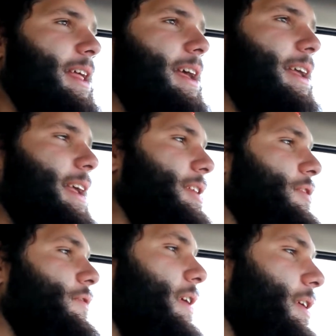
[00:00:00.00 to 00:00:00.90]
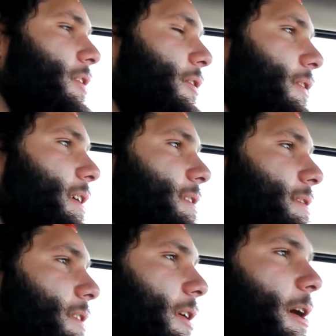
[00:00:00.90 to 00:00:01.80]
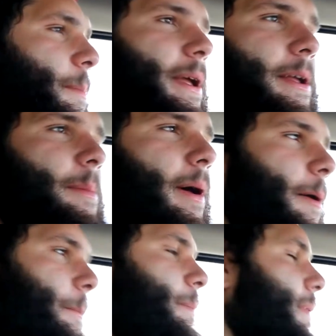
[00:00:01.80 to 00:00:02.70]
to catch a video of this cop beating him up.